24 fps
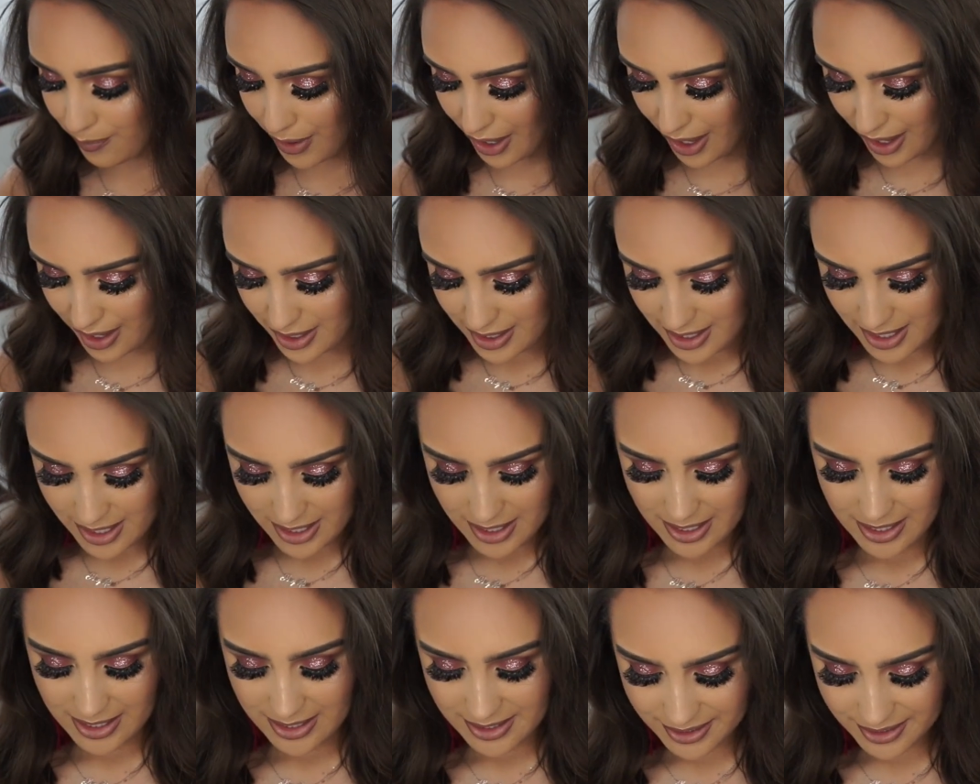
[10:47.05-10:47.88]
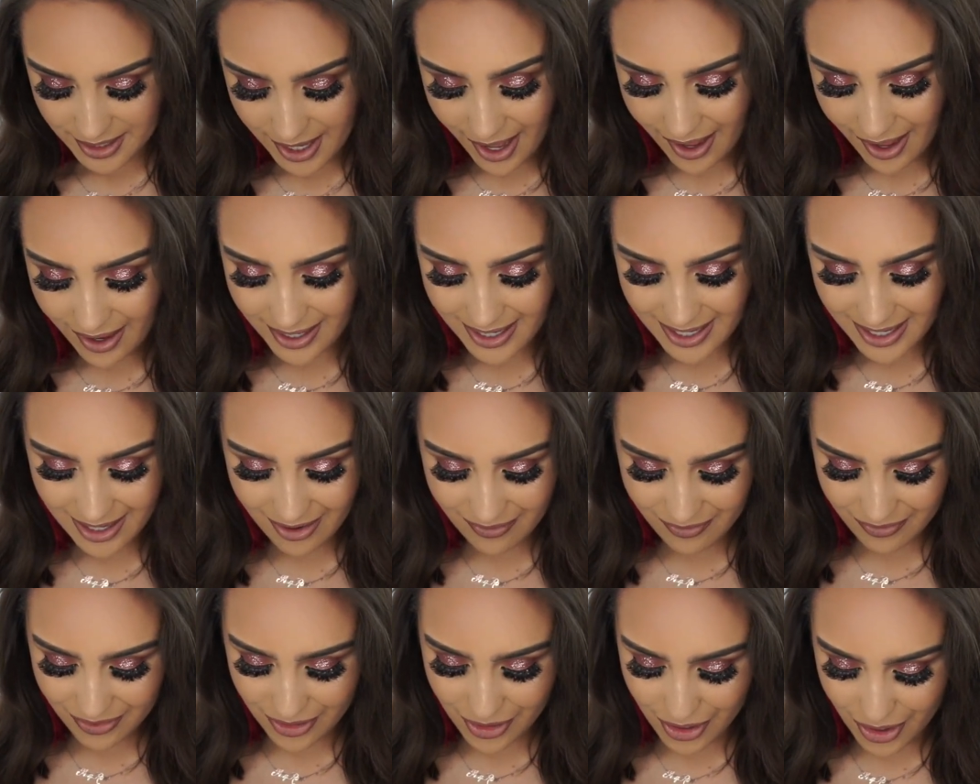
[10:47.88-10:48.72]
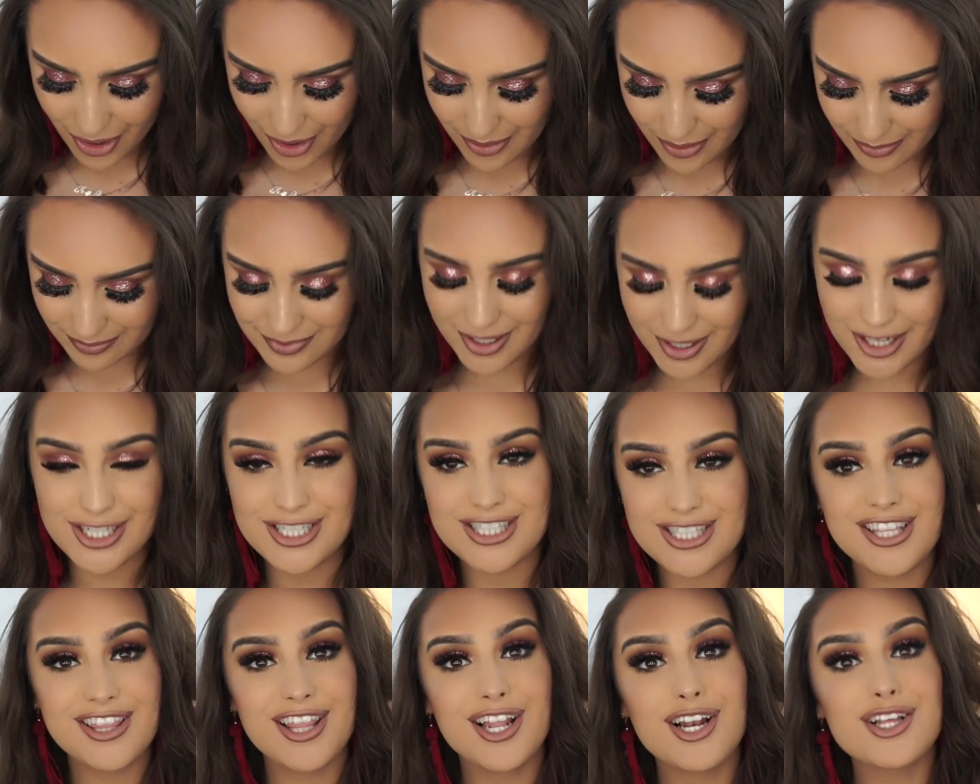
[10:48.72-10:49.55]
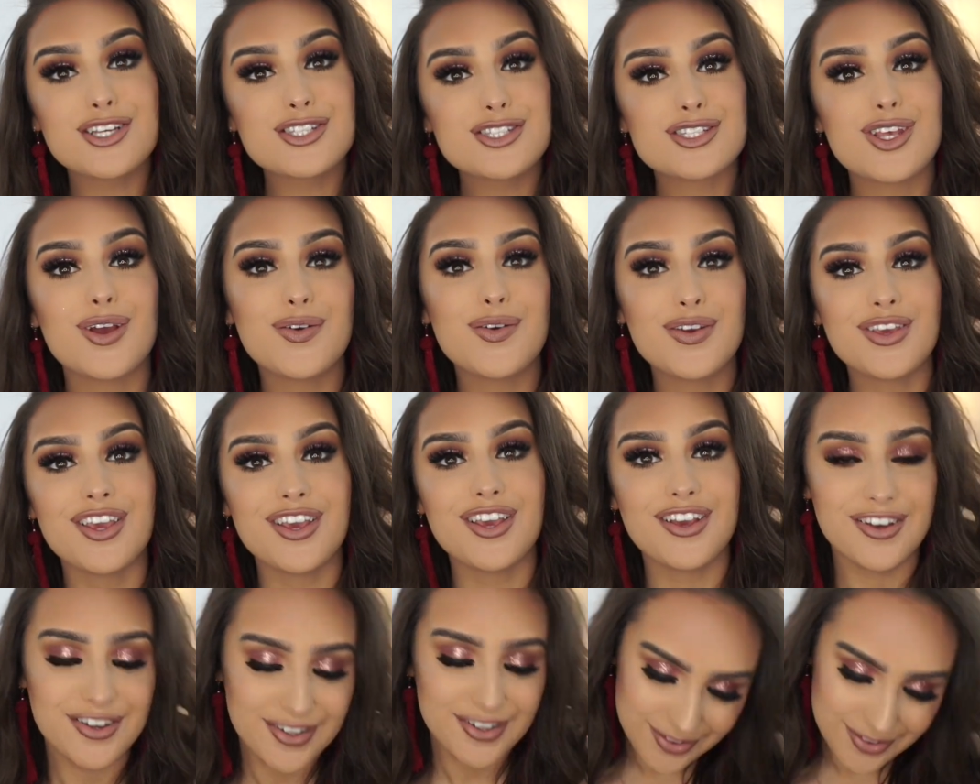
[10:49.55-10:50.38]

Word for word: But yeah, I love them. I just think they look so cute.